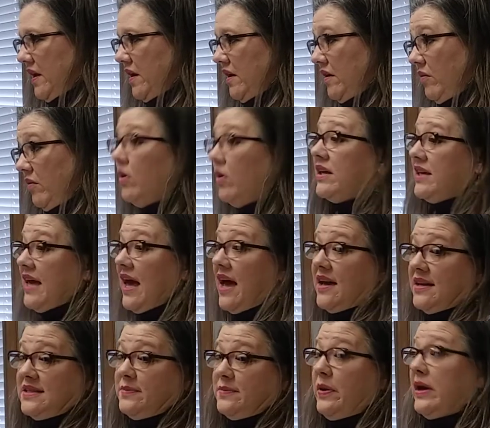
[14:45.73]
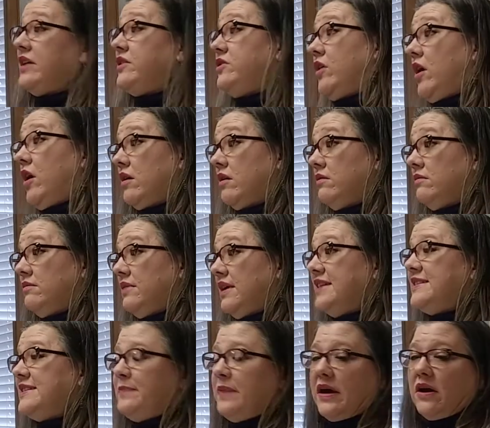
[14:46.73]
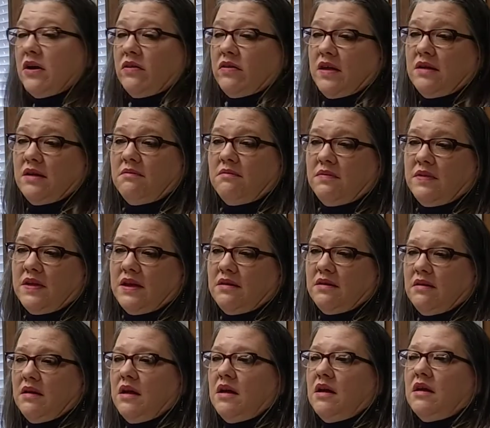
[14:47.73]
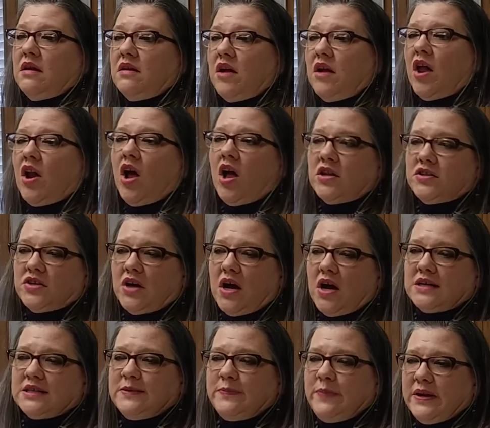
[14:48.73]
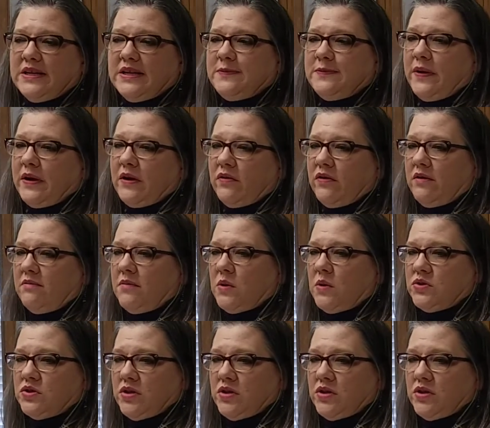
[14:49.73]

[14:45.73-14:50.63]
Well, yeah, it's big dog. It's bigger than not all dogs, but it's bigger than most